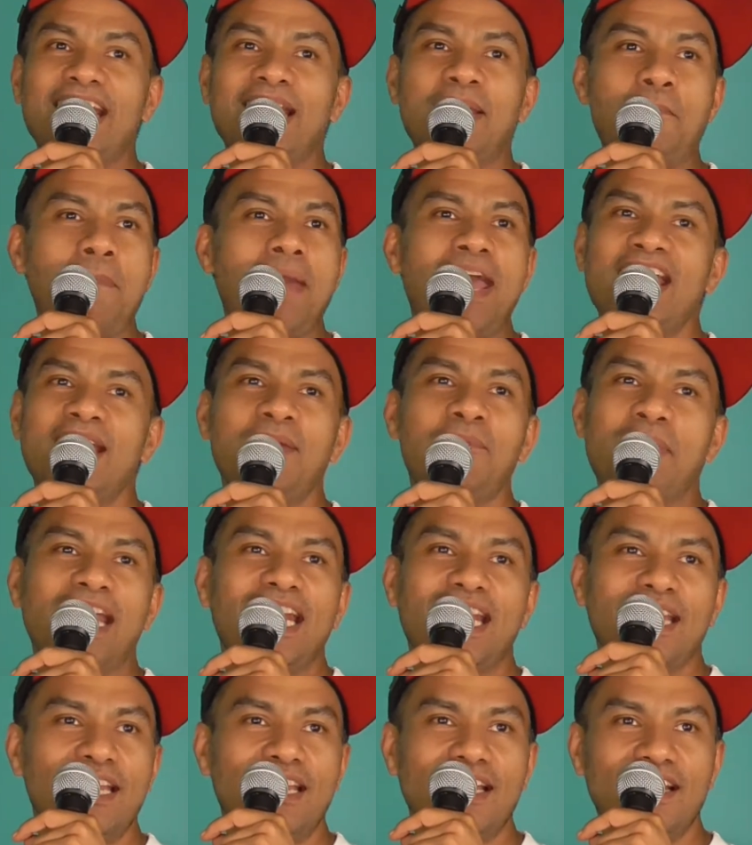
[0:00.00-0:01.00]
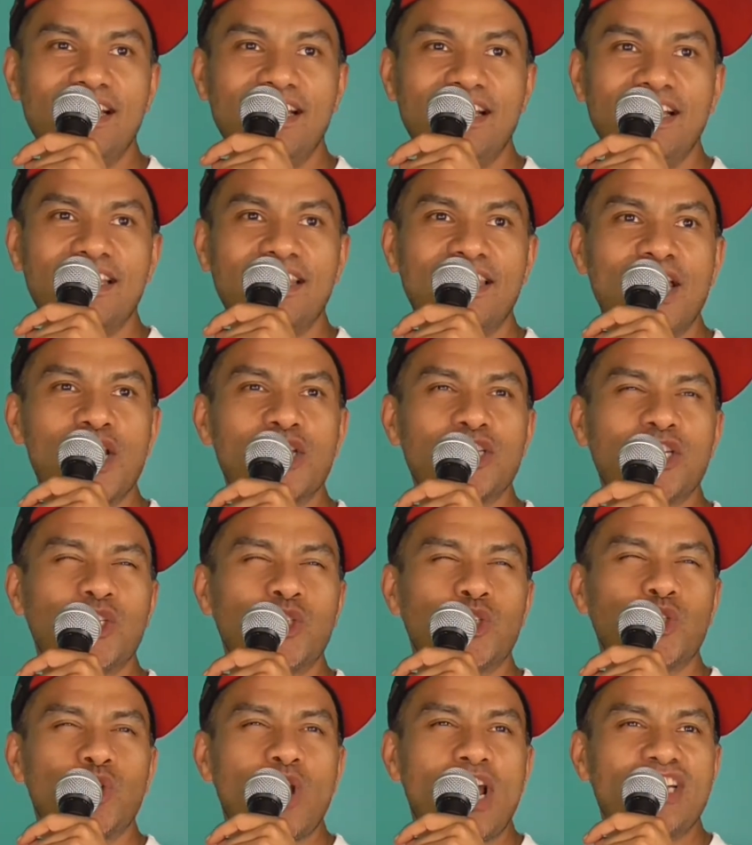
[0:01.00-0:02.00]
Many, many, many, There's a
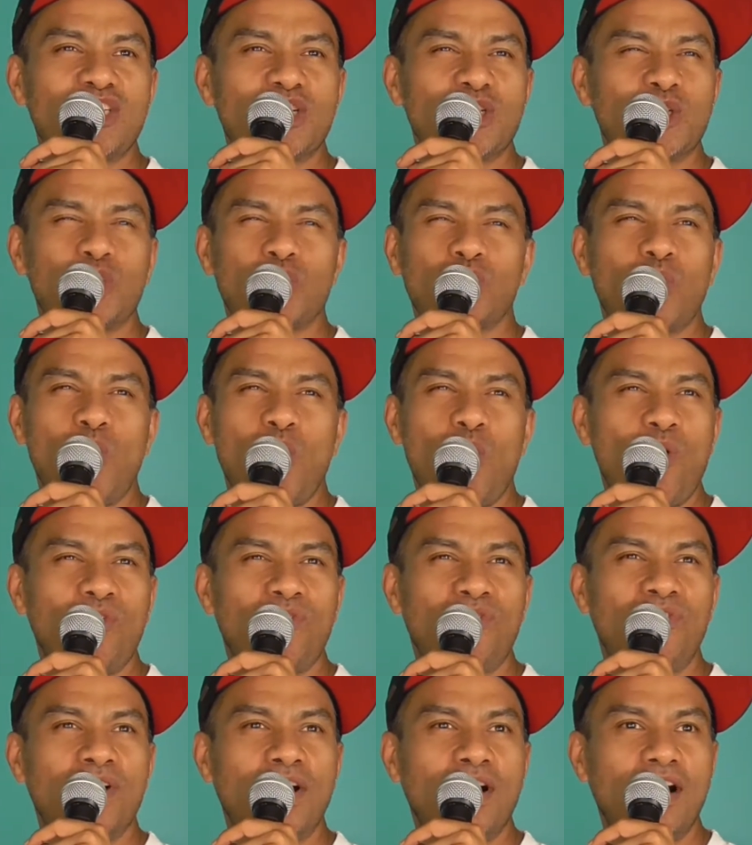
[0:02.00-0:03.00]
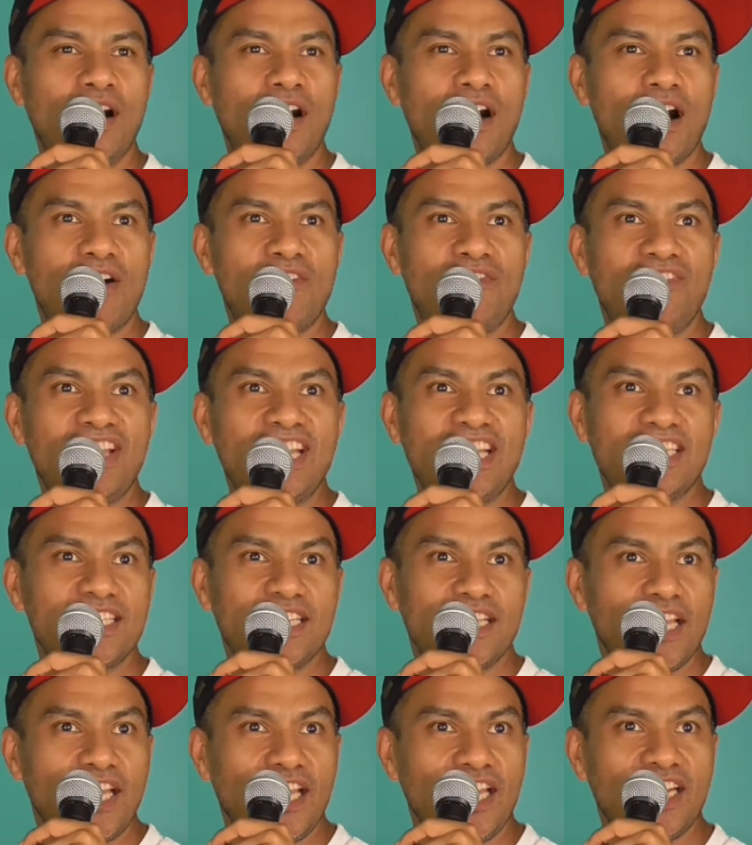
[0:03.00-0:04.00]
treasure one. trove of
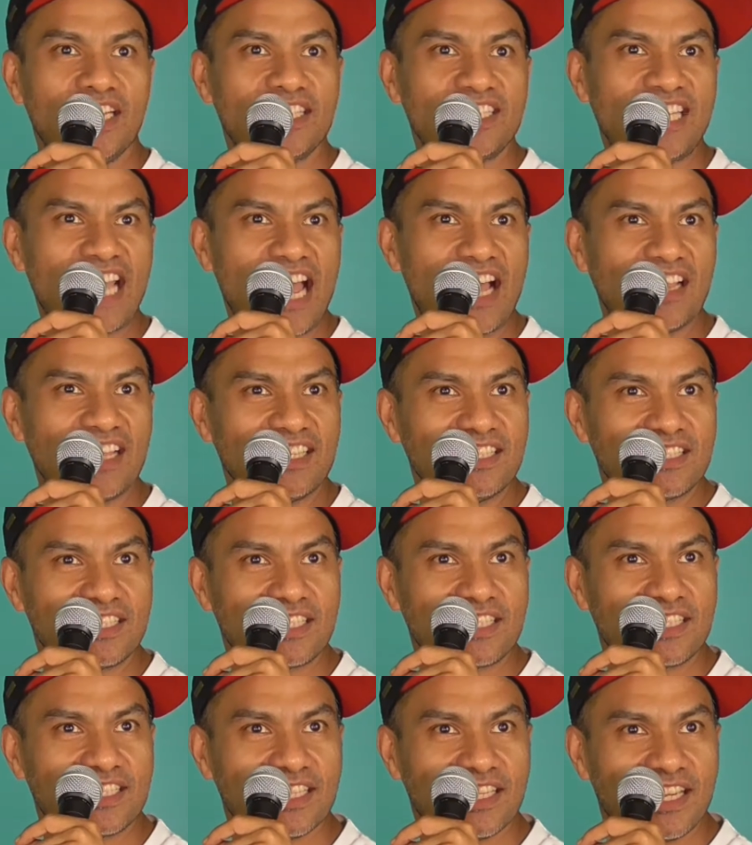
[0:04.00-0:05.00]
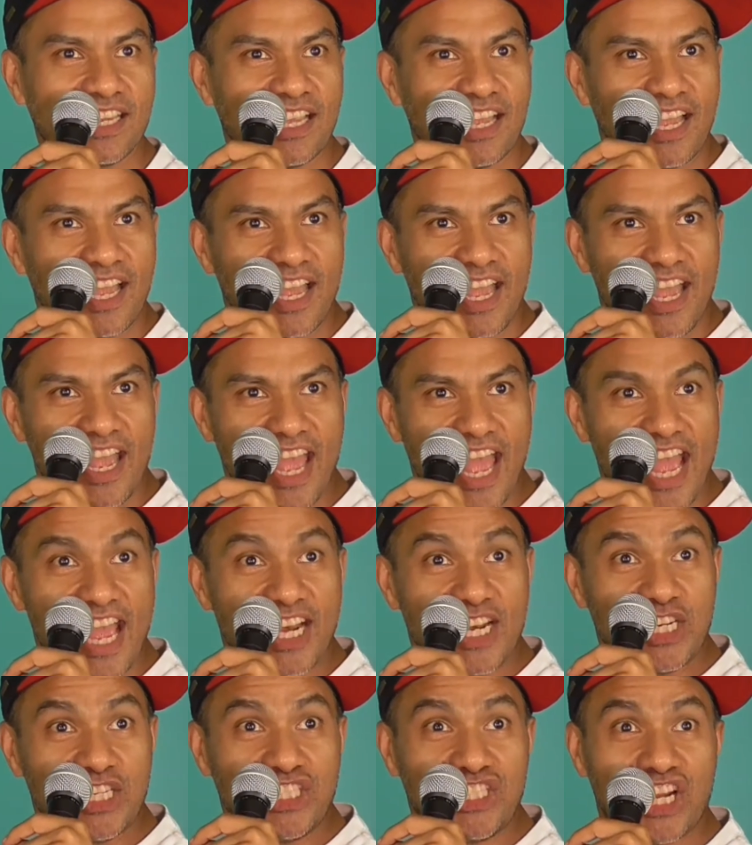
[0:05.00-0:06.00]
his hidden talents,
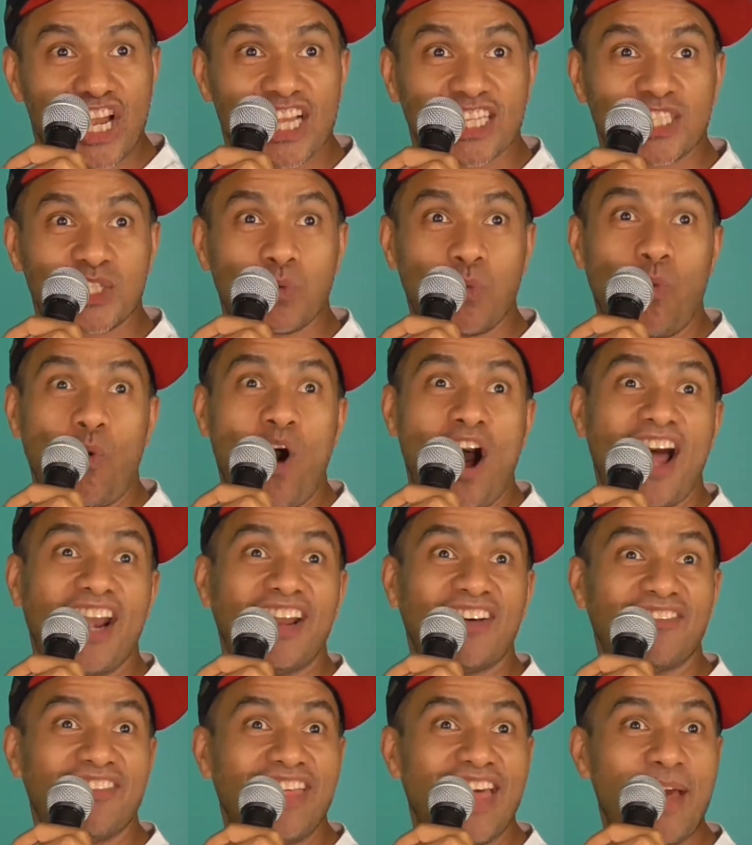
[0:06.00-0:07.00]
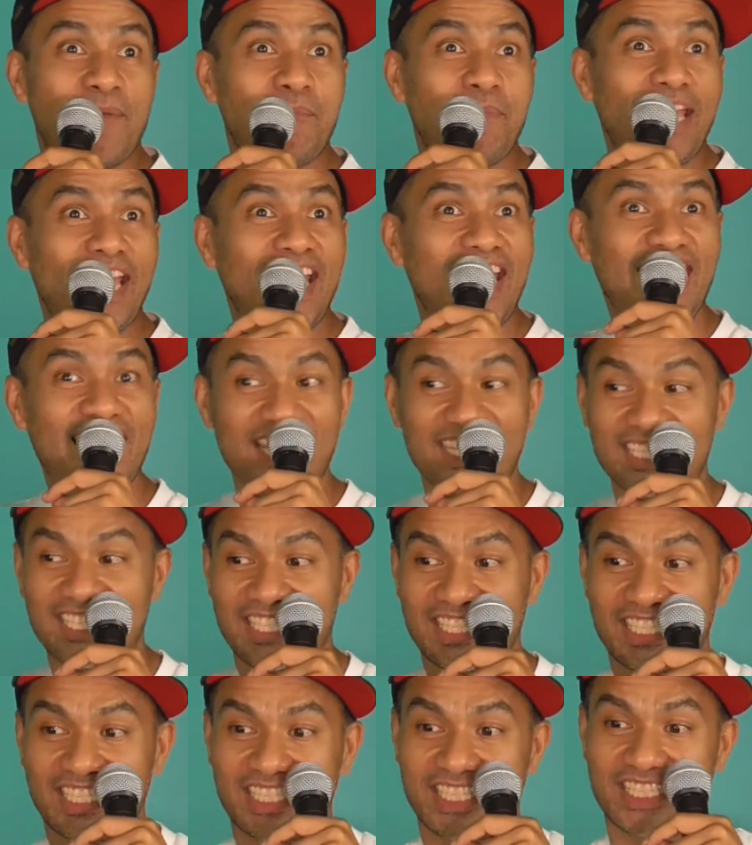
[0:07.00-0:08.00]
and just one of them
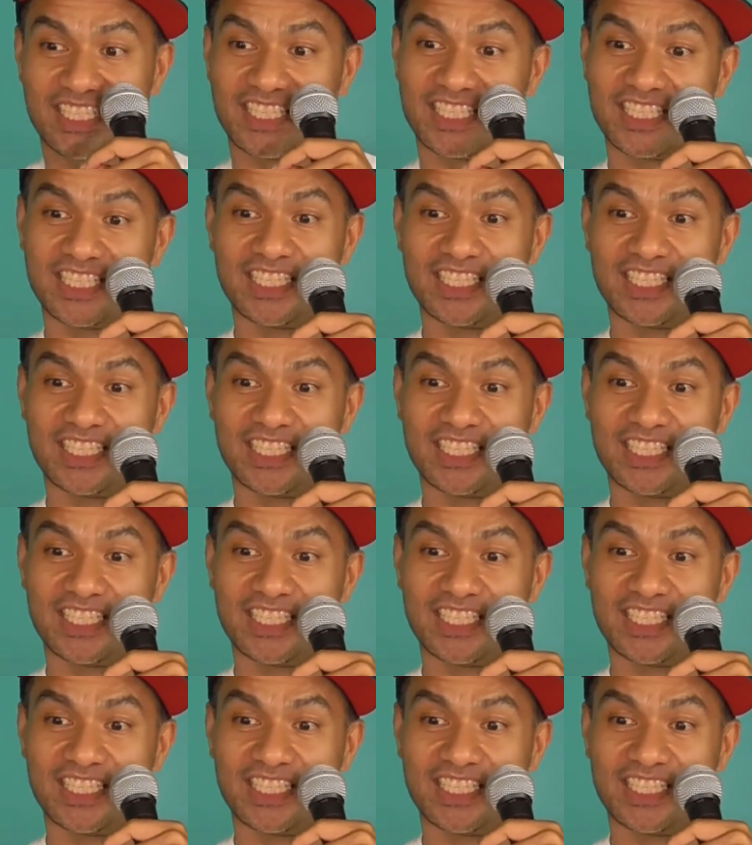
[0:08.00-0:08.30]
is